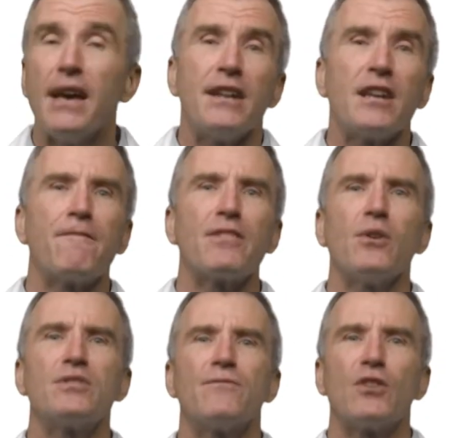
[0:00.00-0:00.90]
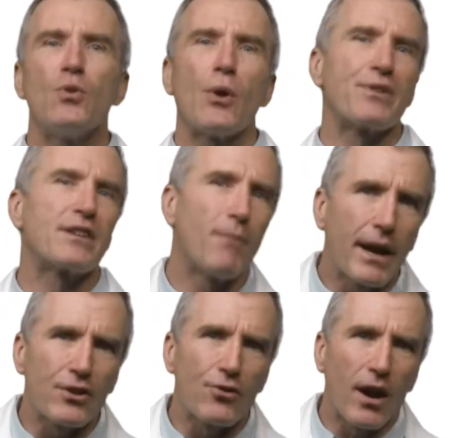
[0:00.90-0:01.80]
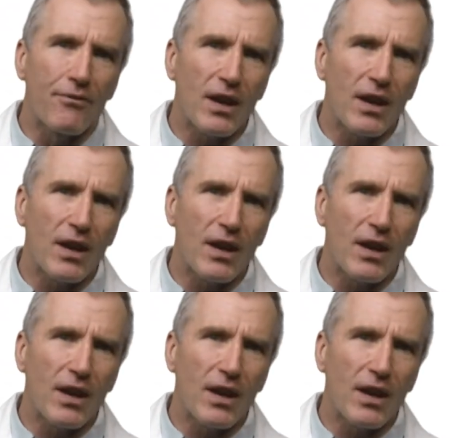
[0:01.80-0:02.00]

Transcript: Now for those of you who are into Minecraft,